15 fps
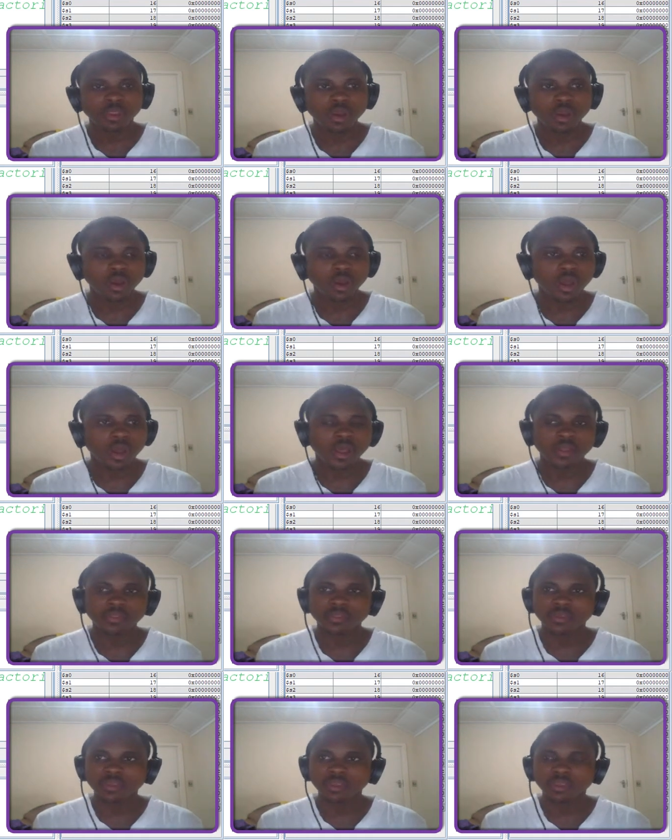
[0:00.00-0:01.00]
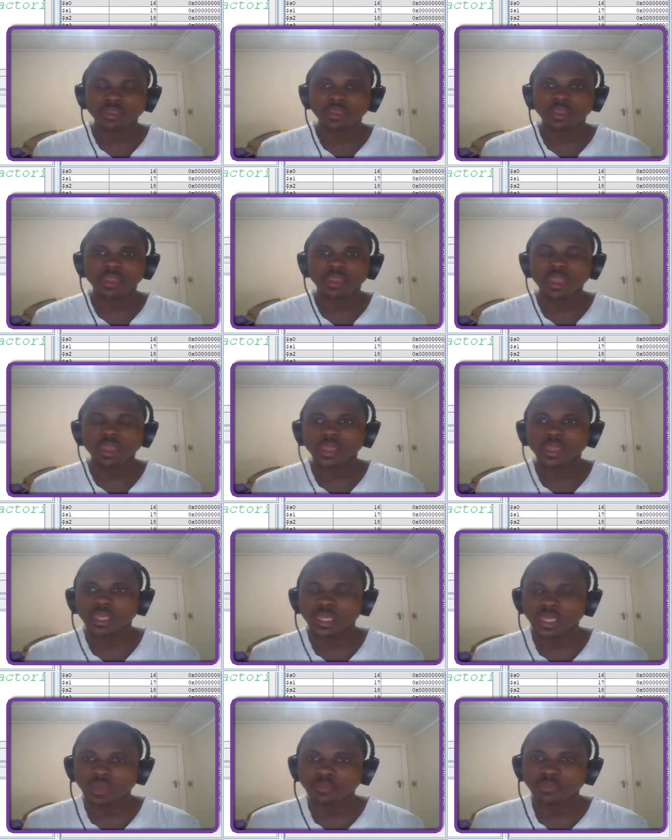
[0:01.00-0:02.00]

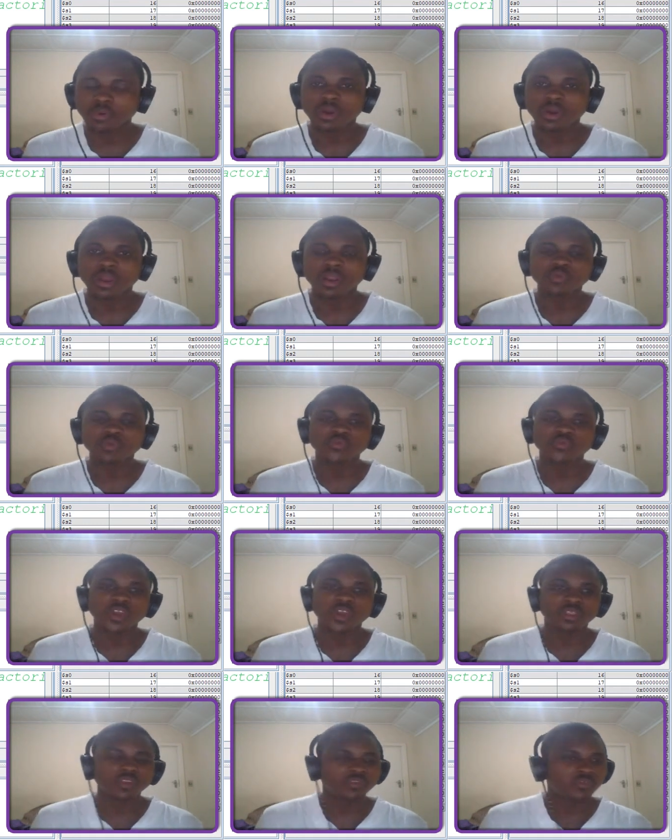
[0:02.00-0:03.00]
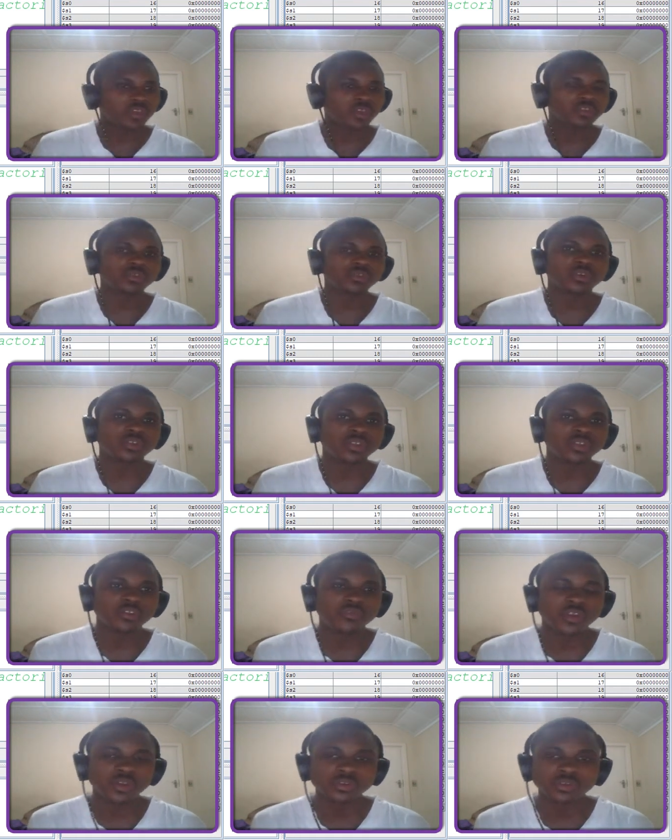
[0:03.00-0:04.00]
a program to find the
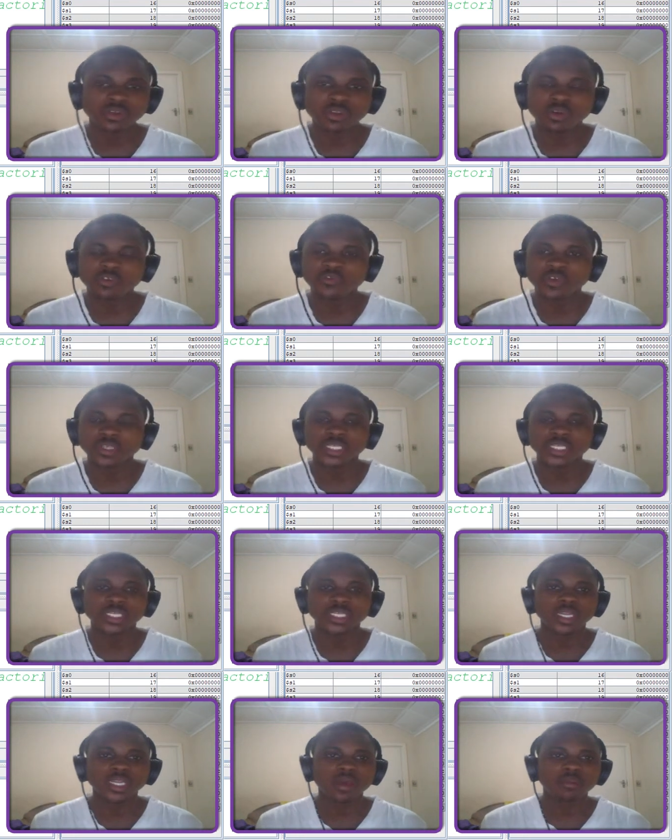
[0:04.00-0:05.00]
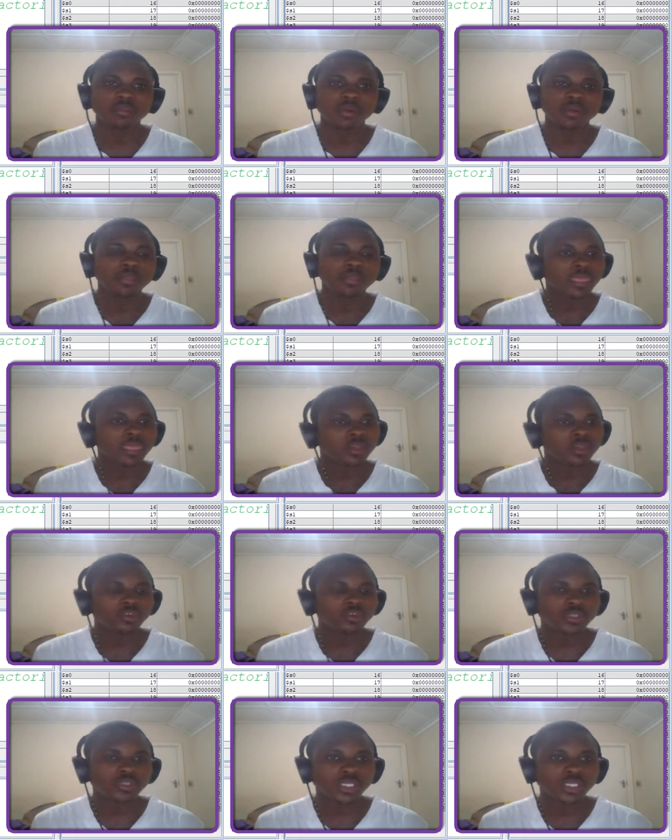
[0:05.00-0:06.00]
factorial of a certain number
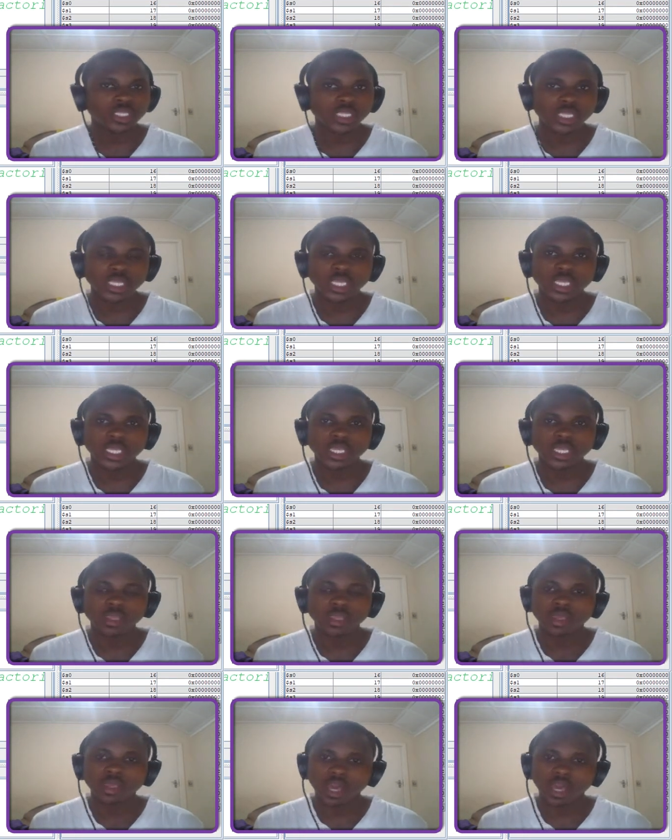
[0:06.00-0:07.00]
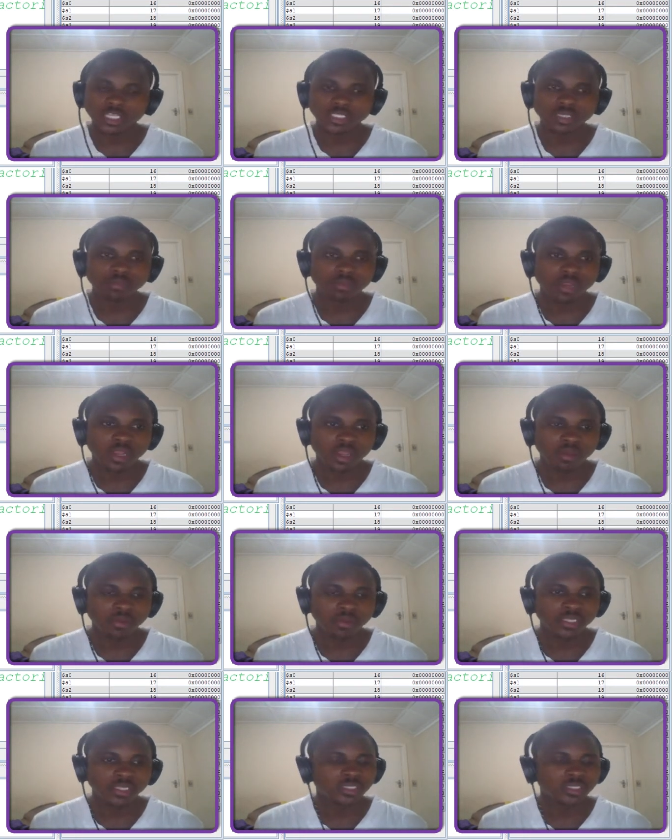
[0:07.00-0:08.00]
using the assembly
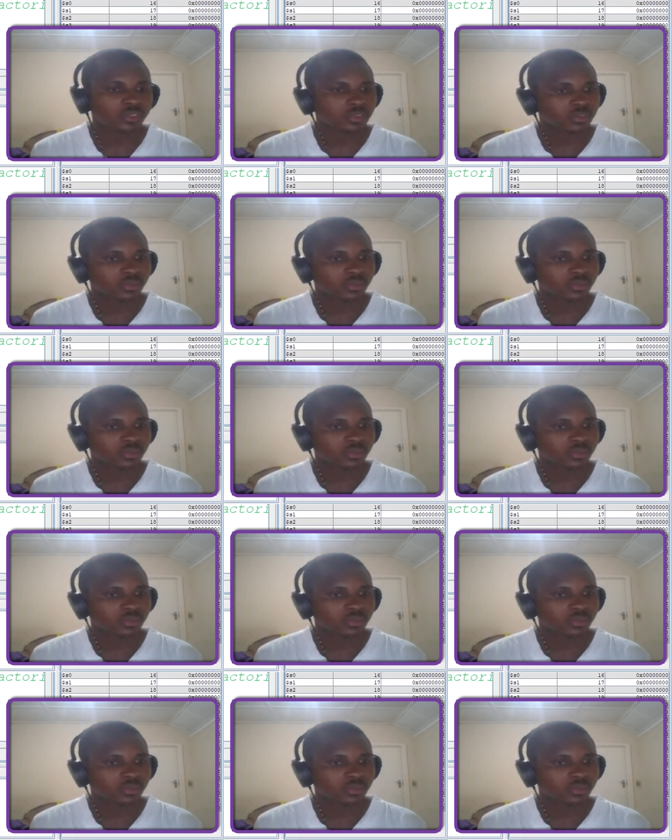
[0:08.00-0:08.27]
language,